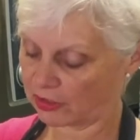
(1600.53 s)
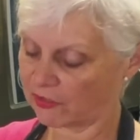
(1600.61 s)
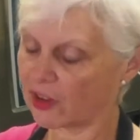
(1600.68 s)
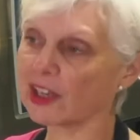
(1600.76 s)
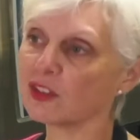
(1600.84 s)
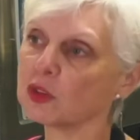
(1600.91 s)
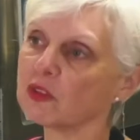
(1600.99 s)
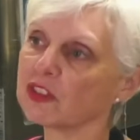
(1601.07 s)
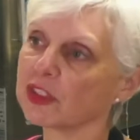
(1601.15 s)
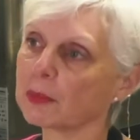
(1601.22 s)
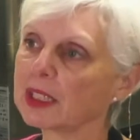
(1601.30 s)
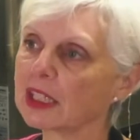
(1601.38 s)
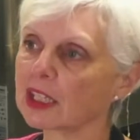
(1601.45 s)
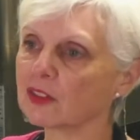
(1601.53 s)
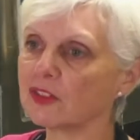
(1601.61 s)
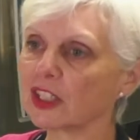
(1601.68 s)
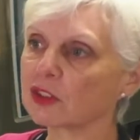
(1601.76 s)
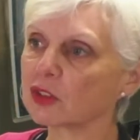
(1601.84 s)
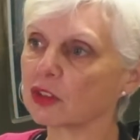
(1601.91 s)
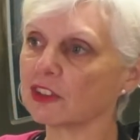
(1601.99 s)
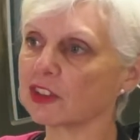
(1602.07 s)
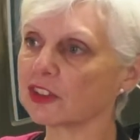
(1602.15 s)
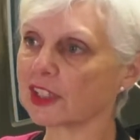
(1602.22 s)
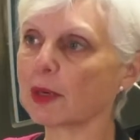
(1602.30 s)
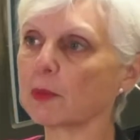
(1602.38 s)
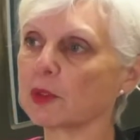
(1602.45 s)
If I do something like a Victoria
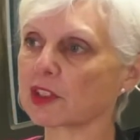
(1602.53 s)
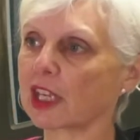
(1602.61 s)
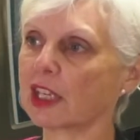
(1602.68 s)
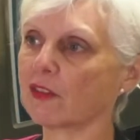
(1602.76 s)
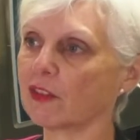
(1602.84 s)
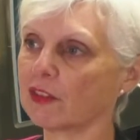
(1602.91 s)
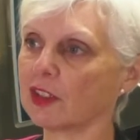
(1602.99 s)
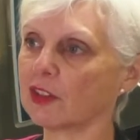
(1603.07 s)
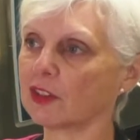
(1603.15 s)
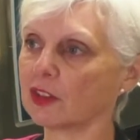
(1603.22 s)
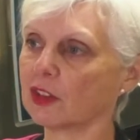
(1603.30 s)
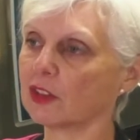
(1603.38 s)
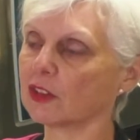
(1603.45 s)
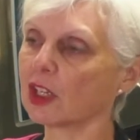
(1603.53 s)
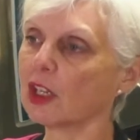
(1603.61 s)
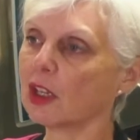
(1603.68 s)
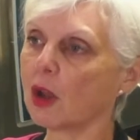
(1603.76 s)
sandwich cake, for instance,